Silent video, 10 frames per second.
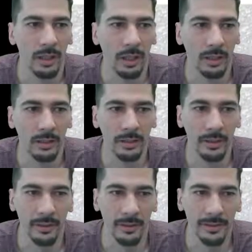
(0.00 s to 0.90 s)
uh,
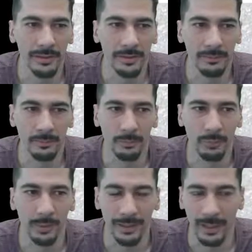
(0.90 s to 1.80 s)
this is
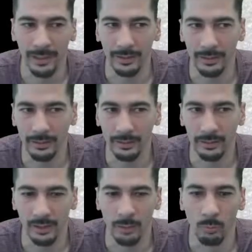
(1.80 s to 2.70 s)
pretty handy
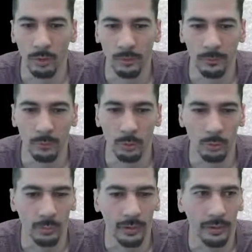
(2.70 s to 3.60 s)
to kind of work
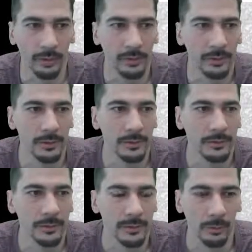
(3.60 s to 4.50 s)
forward with.
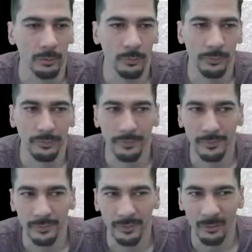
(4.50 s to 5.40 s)
So
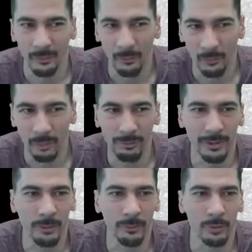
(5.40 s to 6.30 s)

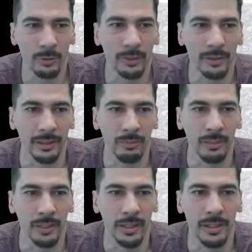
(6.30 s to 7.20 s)
frequently overlooked, it
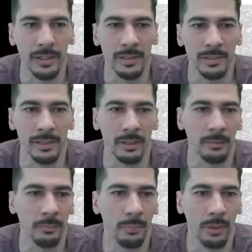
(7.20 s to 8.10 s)
was
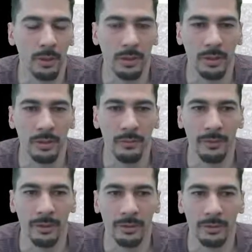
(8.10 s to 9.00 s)
um, part of
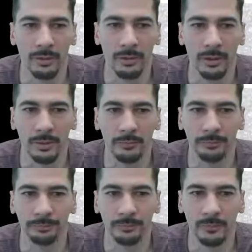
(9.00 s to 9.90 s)
their little
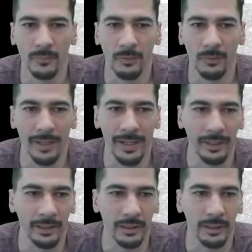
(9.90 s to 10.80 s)
um,
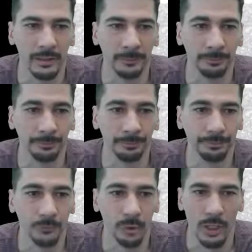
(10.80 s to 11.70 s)
flag um,
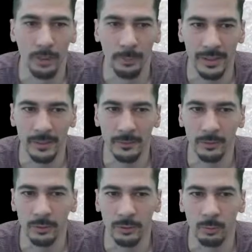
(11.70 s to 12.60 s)
trial piece
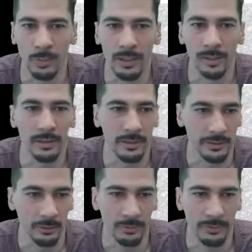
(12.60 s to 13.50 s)
for a good while,
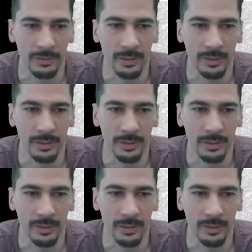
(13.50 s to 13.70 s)
and so it's